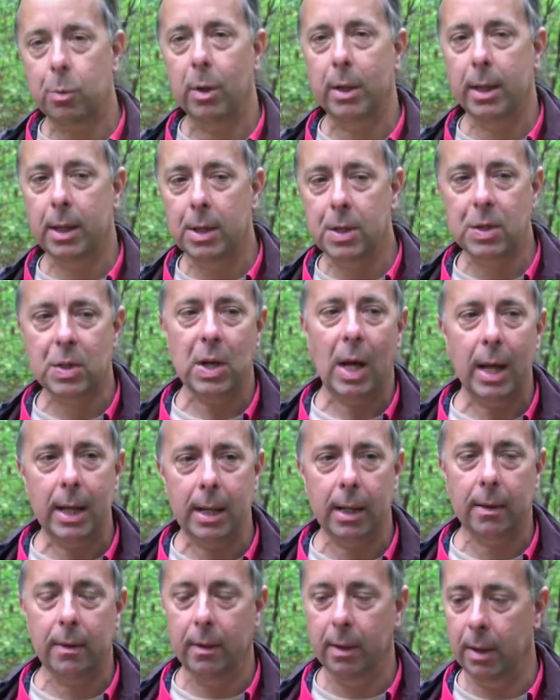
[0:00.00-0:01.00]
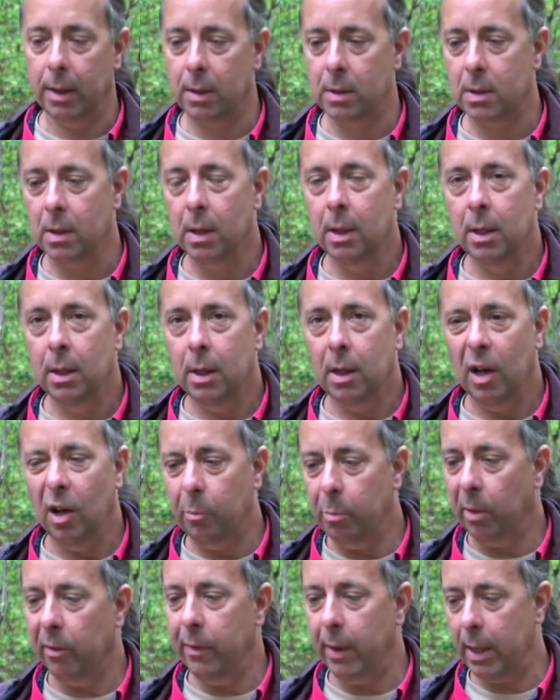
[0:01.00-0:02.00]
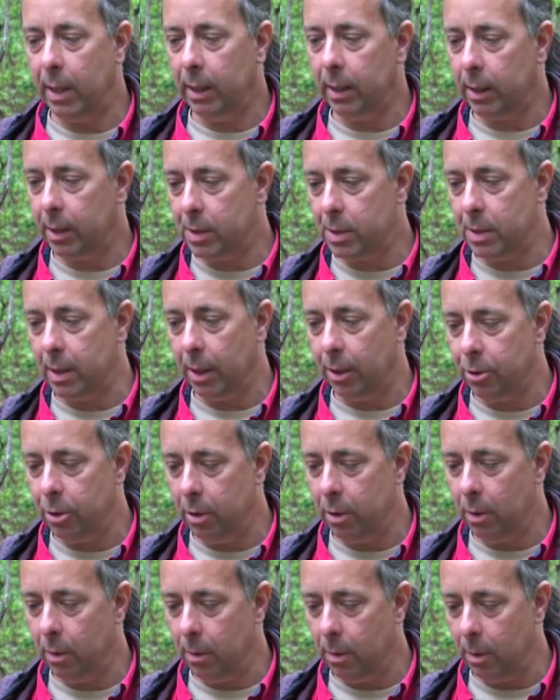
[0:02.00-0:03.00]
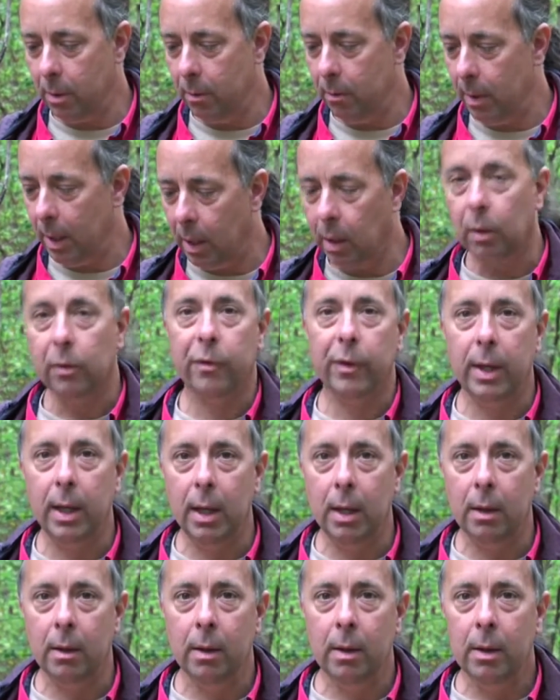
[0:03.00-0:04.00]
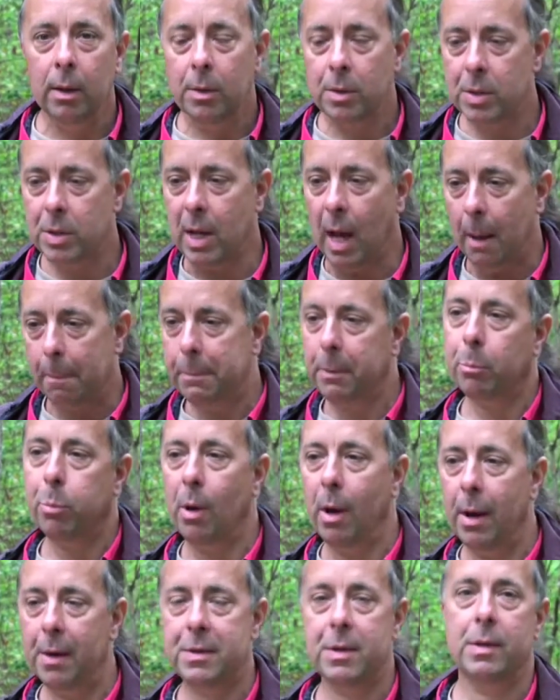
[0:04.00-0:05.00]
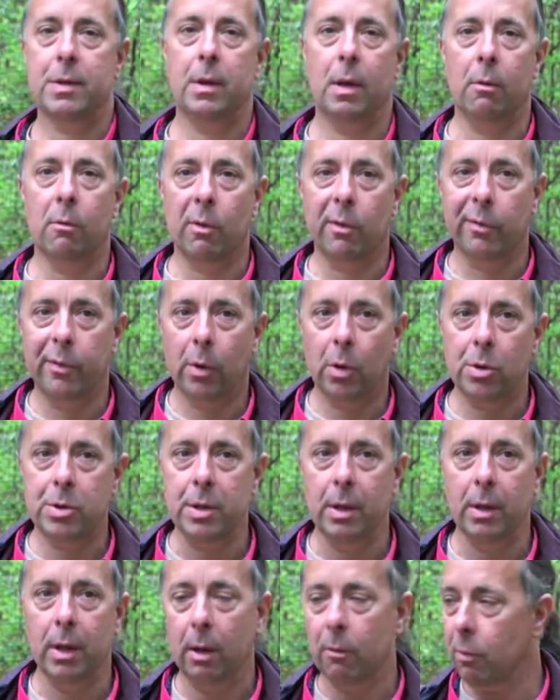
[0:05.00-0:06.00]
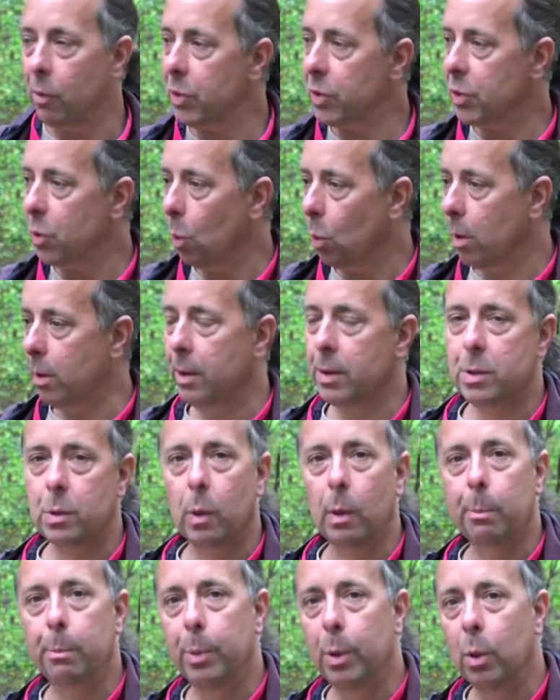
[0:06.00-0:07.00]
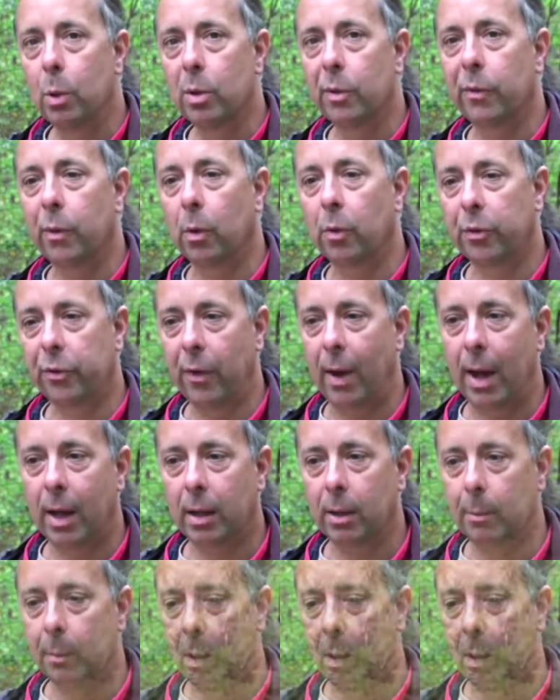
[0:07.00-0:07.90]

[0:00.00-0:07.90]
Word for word: one of the exciting things of preventing extinction. You can intervene, stop the process, and reverse it, and restore this to a beautiful sphagnum